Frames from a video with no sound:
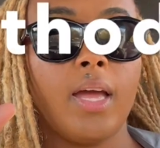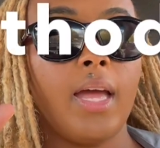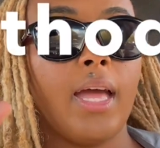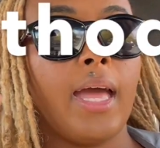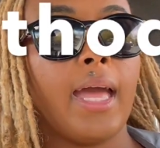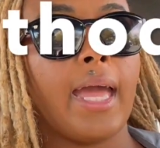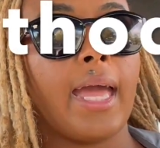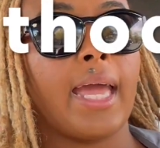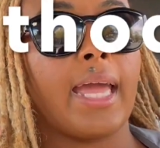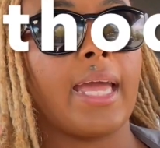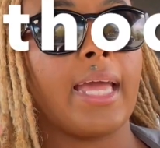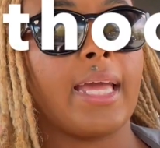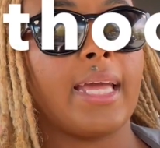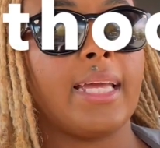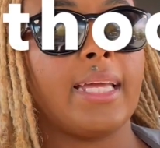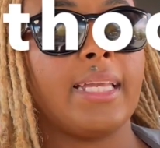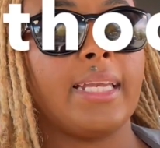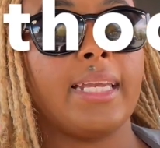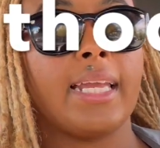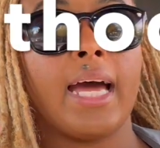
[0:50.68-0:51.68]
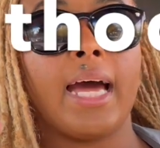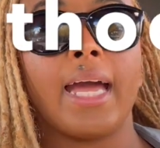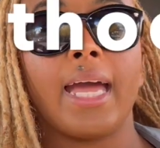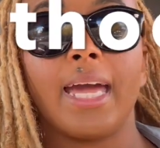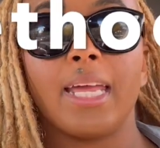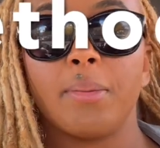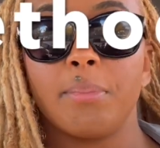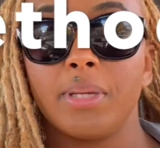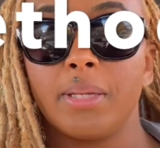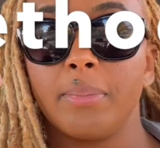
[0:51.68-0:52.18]
and I had
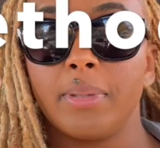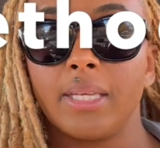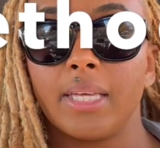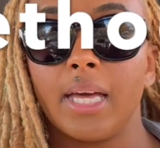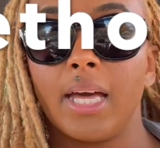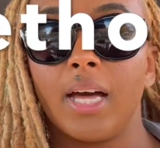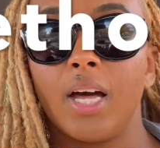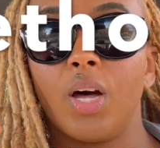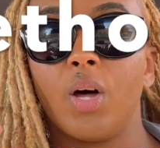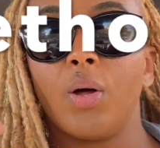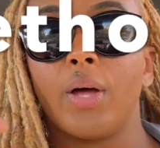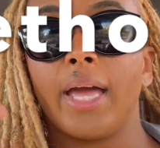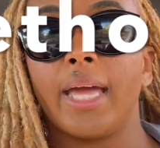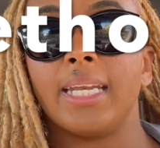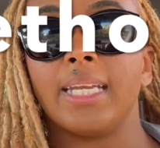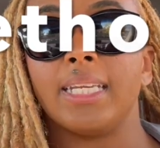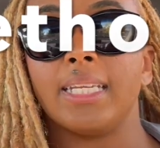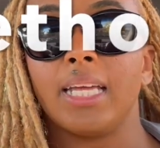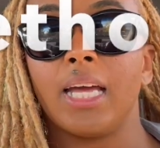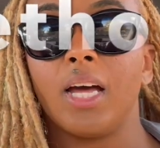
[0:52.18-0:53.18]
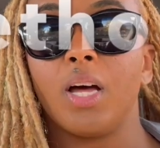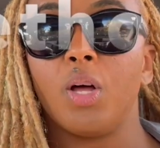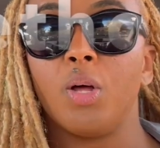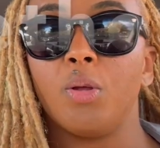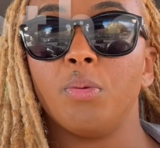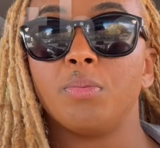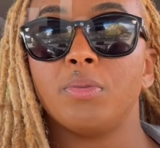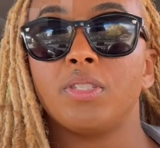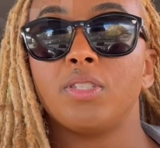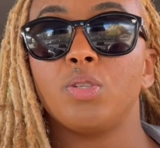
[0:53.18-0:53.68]
a BBL, and it
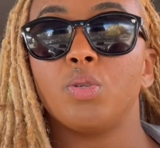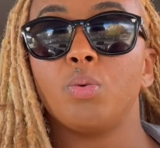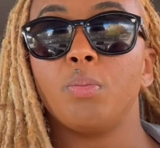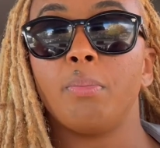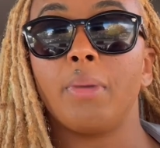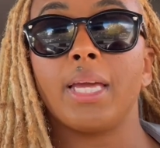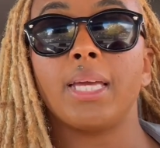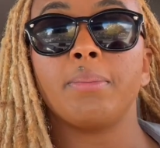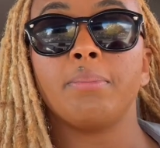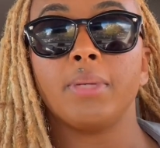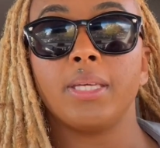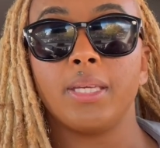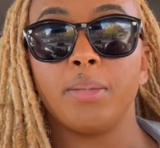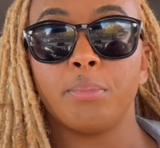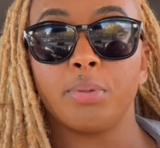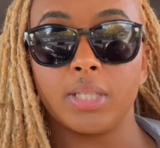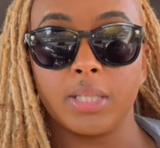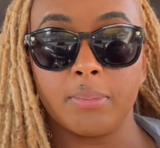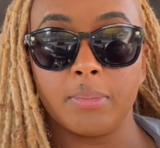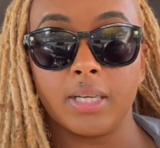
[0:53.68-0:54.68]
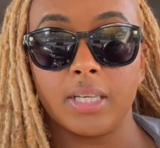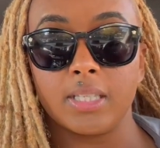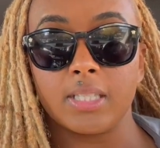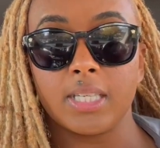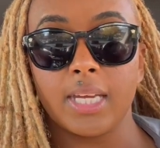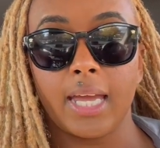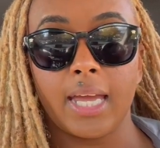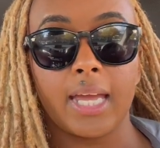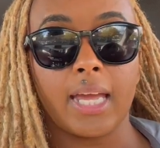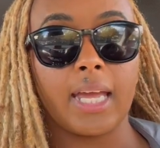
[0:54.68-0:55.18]
helped make me pretty much
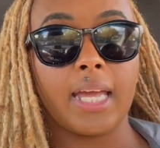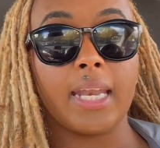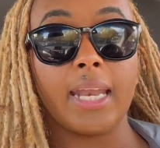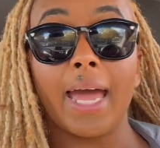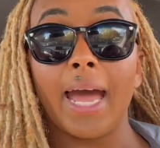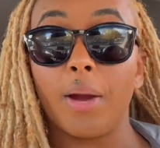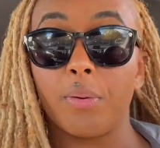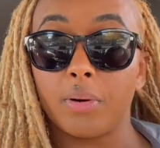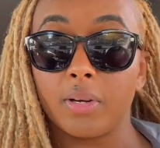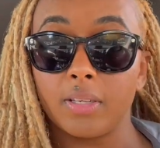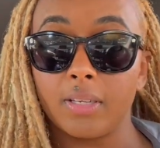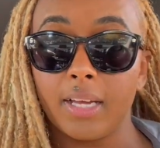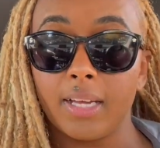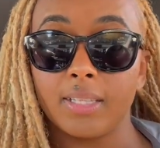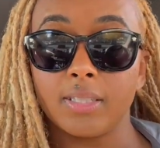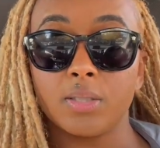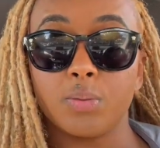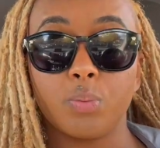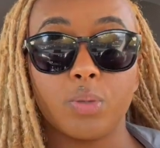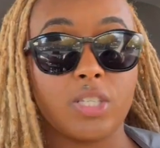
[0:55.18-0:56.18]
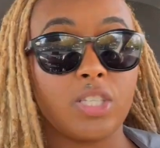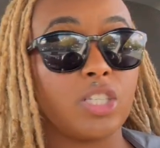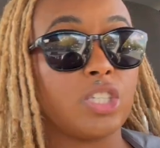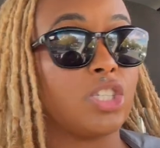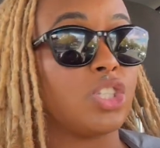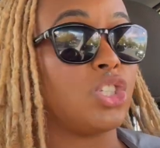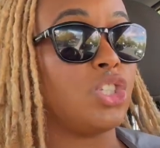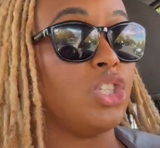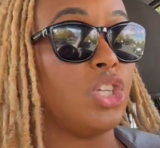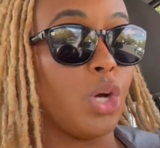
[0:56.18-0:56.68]
an hourglass, which is
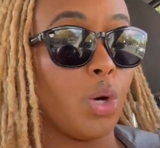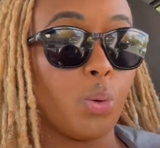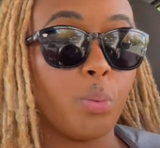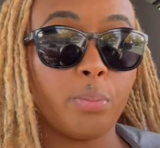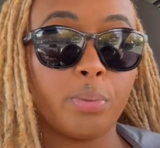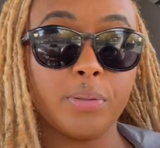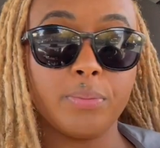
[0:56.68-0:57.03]
dope.